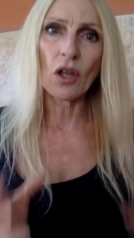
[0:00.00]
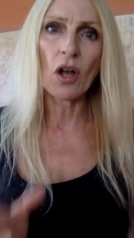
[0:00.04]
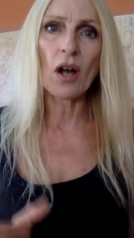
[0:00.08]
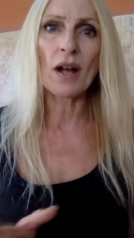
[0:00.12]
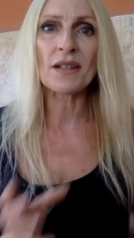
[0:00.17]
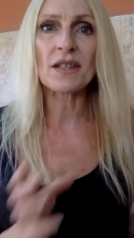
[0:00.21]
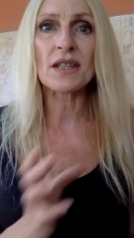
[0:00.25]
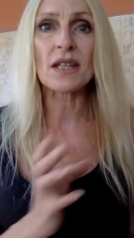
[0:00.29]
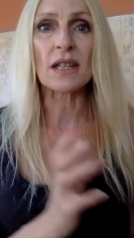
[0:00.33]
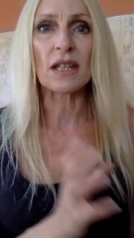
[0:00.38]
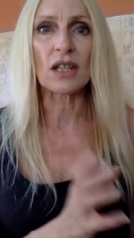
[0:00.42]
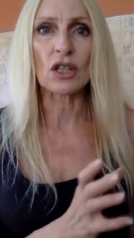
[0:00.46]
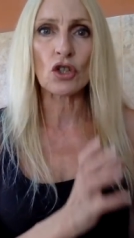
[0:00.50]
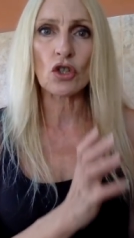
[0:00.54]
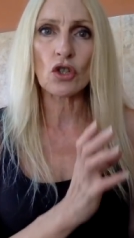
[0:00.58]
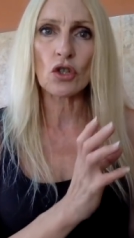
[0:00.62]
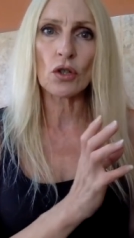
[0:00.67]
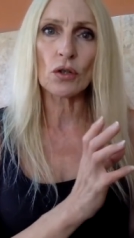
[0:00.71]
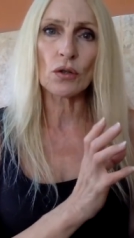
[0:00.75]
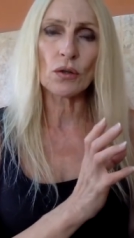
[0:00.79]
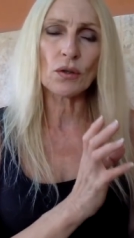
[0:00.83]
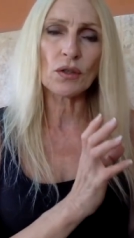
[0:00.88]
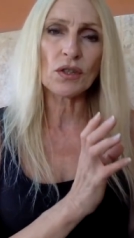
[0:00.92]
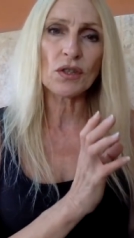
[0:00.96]
lots of
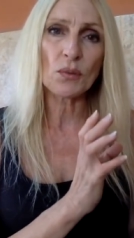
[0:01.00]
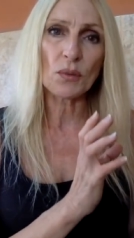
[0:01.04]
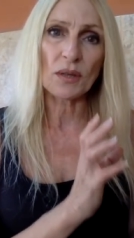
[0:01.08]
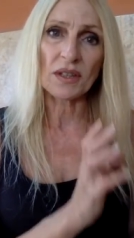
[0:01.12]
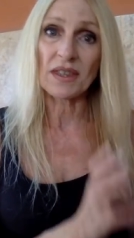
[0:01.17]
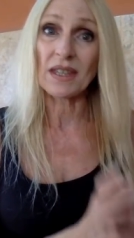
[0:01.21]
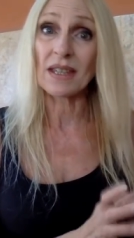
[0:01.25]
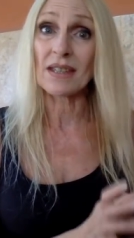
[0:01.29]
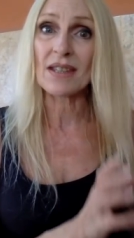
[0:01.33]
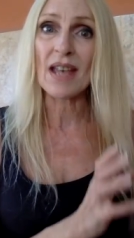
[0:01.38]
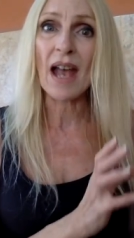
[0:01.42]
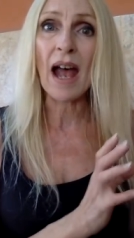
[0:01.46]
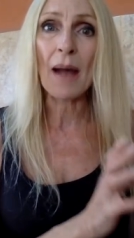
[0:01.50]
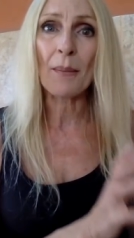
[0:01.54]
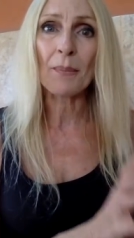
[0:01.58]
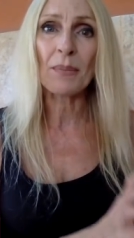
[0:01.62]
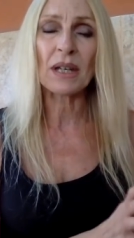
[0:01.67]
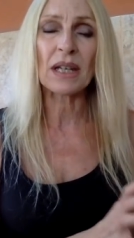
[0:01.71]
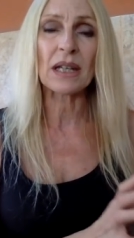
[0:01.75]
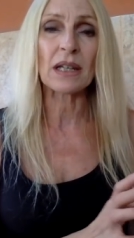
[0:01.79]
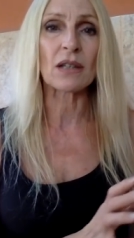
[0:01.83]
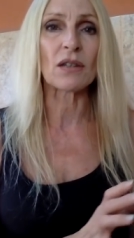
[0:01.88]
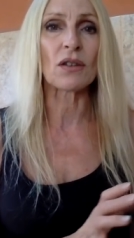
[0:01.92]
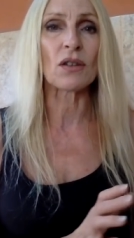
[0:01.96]
issues with this
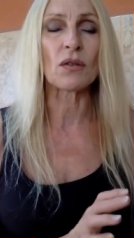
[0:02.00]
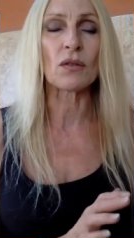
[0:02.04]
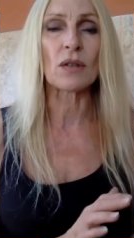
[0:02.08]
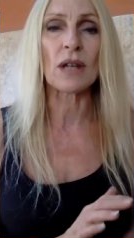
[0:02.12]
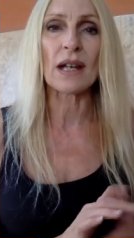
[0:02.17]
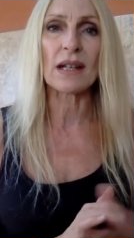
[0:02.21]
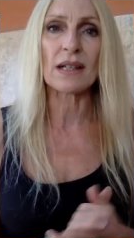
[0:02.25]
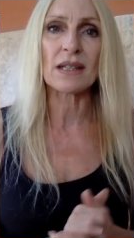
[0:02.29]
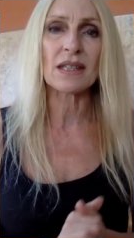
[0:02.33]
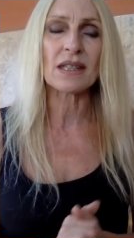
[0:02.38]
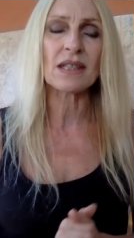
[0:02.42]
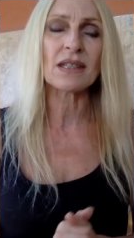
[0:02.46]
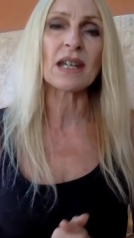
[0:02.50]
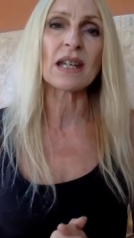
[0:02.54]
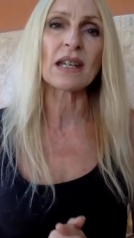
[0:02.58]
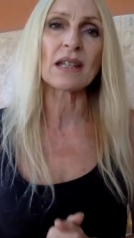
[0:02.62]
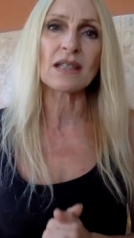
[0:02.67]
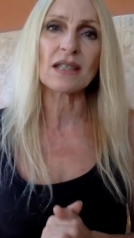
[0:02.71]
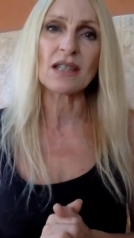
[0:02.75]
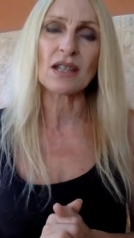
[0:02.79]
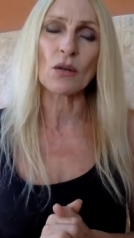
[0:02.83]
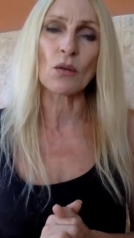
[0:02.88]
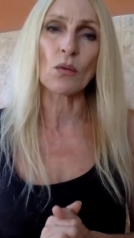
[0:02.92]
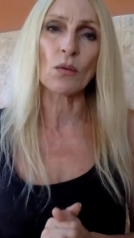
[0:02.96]
happening in the United
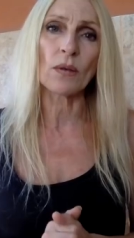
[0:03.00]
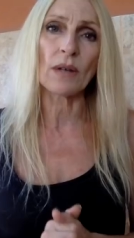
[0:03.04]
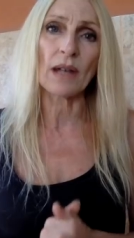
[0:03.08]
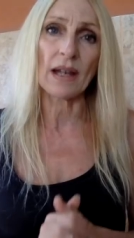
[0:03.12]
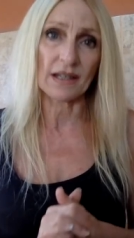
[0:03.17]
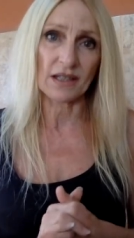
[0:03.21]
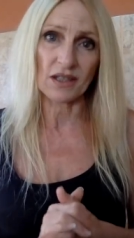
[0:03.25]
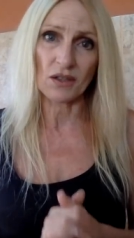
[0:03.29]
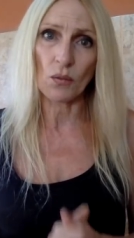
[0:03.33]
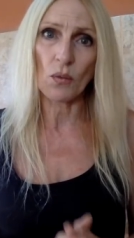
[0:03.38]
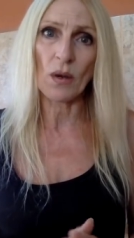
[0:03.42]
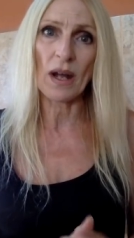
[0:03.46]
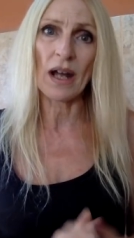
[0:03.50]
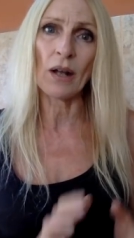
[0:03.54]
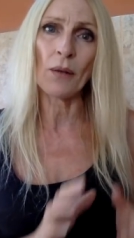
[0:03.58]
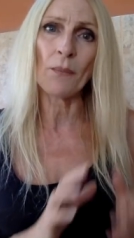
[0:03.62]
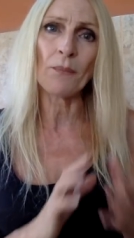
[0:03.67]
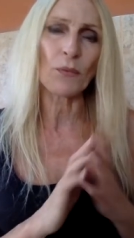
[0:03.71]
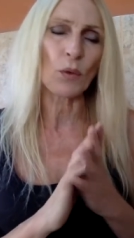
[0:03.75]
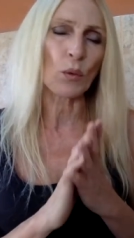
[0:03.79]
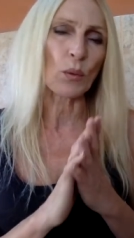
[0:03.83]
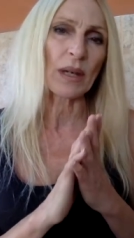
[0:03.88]
States as well.